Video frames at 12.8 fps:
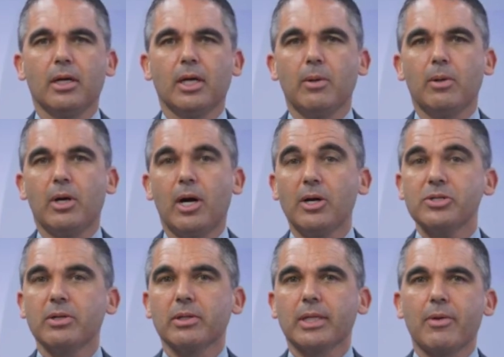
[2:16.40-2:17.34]
It will
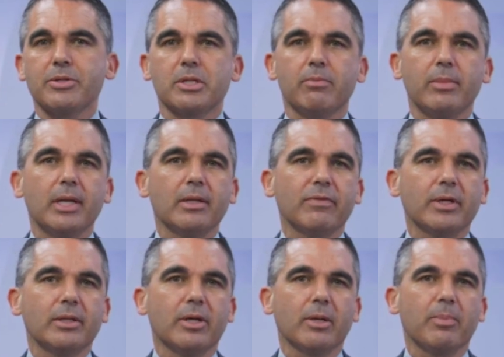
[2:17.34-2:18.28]
also allow us to meaningfully
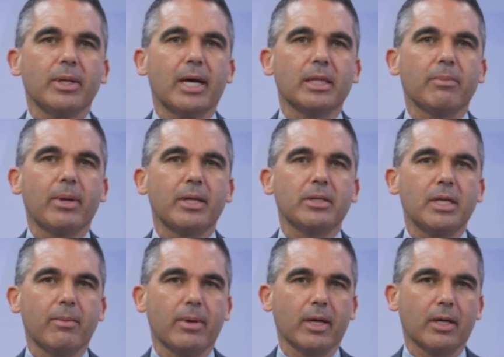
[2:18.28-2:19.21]
look beyond the
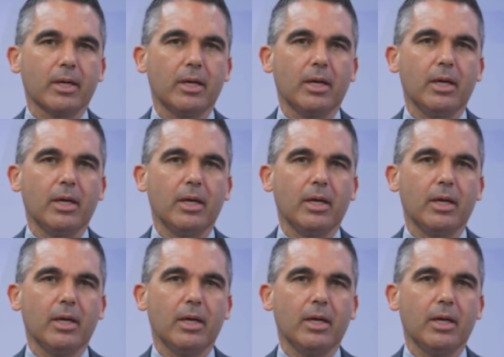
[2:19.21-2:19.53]
pandemic